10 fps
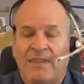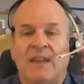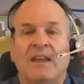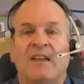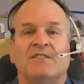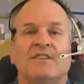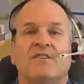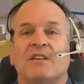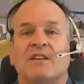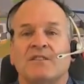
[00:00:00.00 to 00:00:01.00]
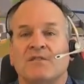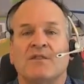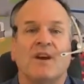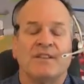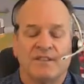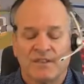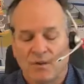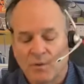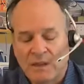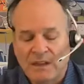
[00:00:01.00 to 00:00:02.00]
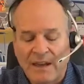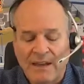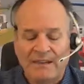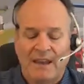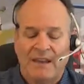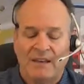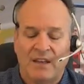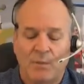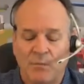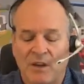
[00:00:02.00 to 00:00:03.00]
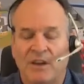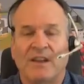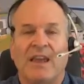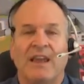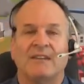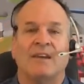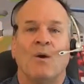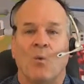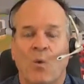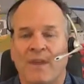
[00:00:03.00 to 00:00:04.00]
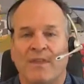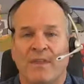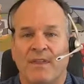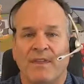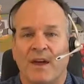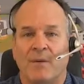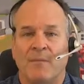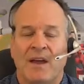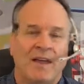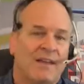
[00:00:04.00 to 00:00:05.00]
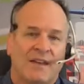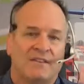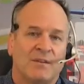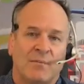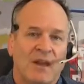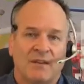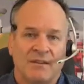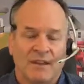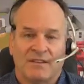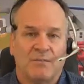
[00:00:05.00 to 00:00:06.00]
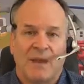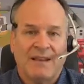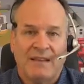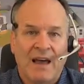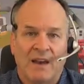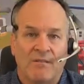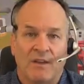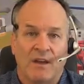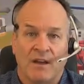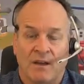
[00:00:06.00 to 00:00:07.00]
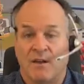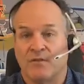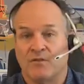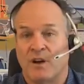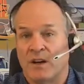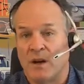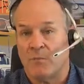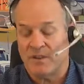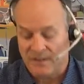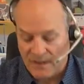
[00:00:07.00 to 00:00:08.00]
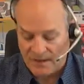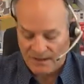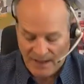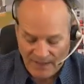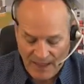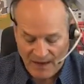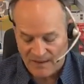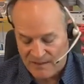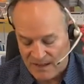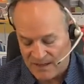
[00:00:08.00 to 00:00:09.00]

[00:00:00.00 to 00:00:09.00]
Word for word: the easier it is for us to relate and communicate with them. That's the main, that's the main line of, the, uh, of trait number six, and that is